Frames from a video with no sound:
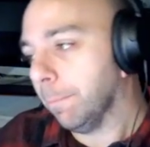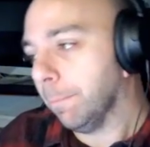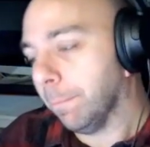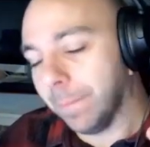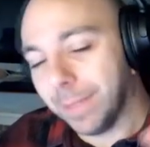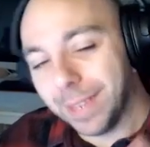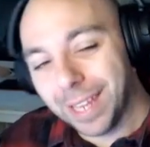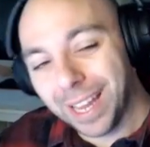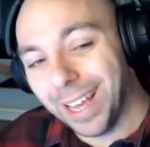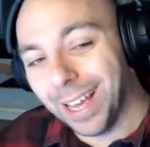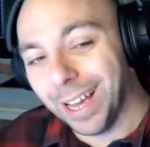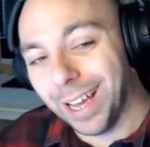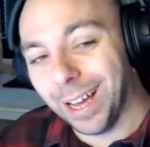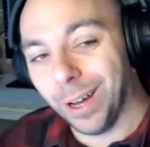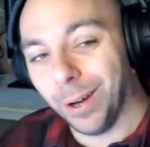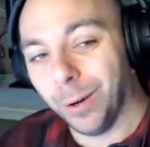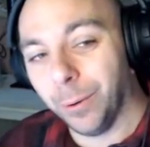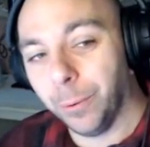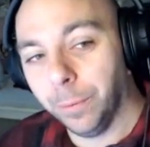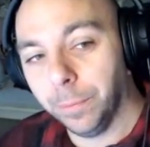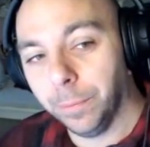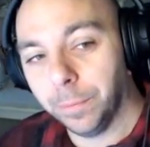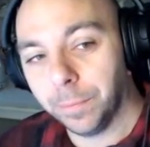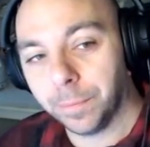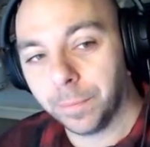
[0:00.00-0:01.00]

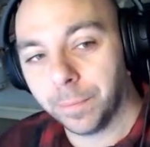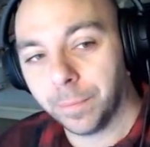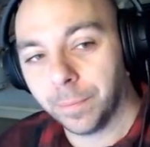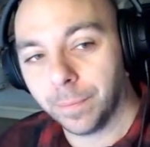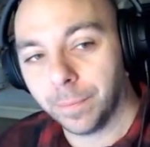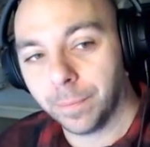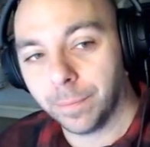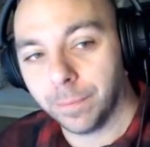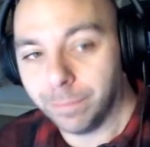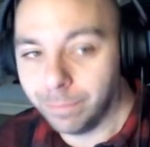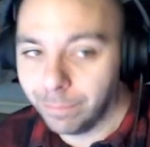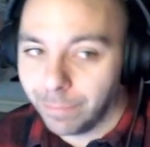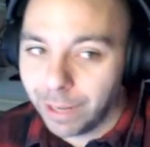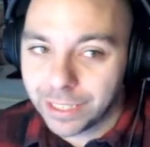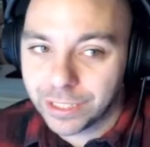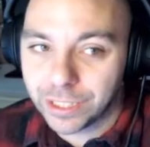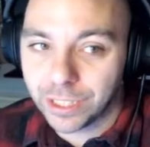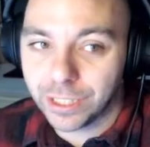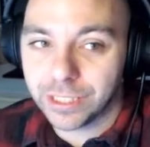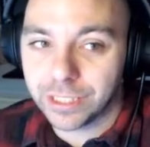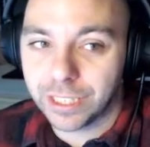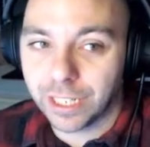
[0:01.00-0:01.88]
Now, Magic the